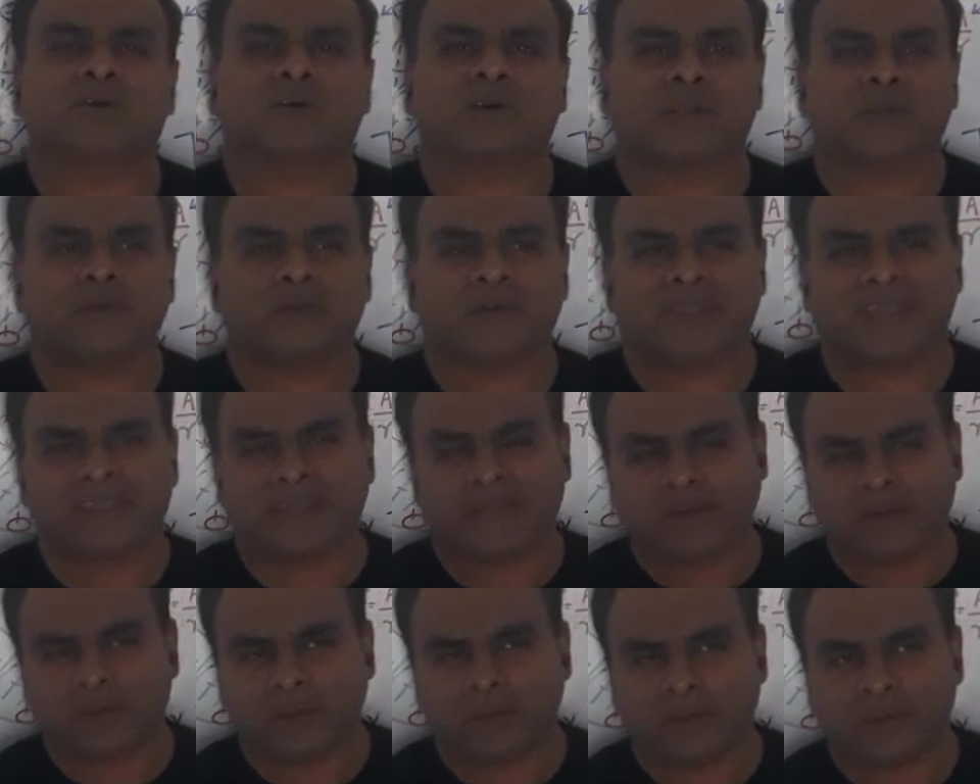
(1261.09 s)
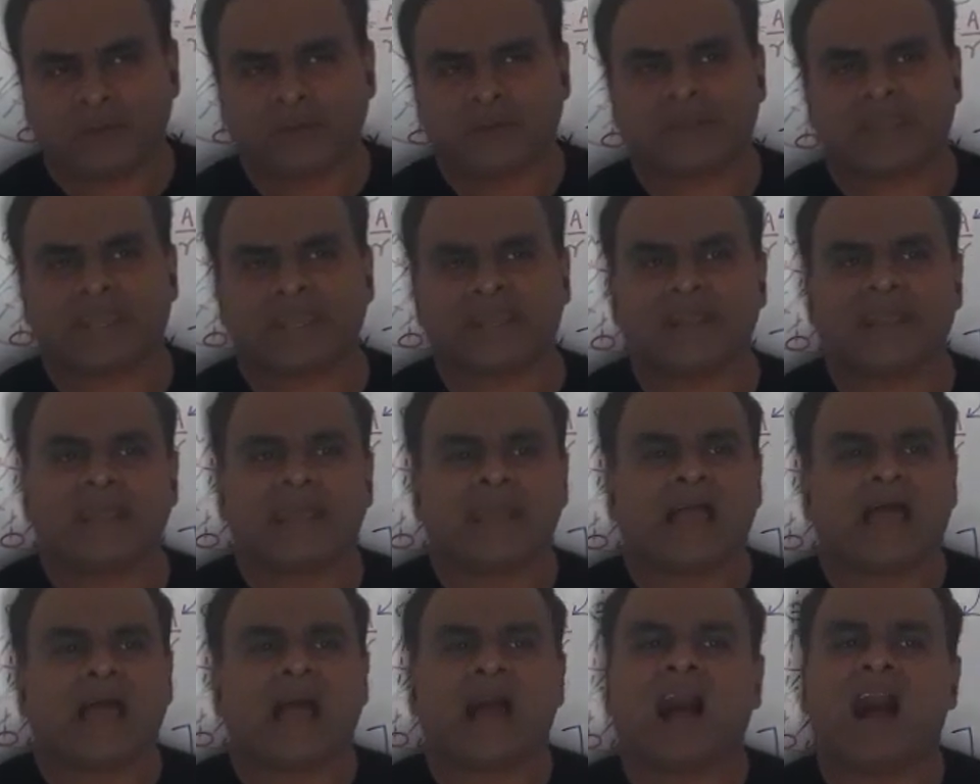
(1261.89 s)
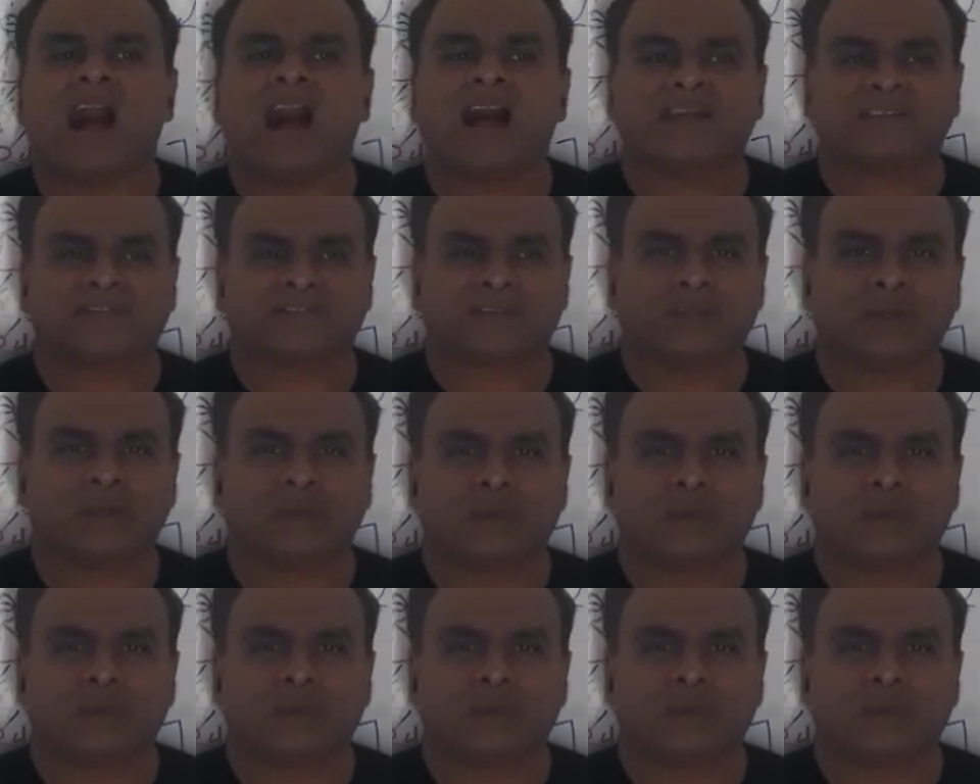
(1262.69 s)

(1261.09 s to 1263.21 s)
or you can ask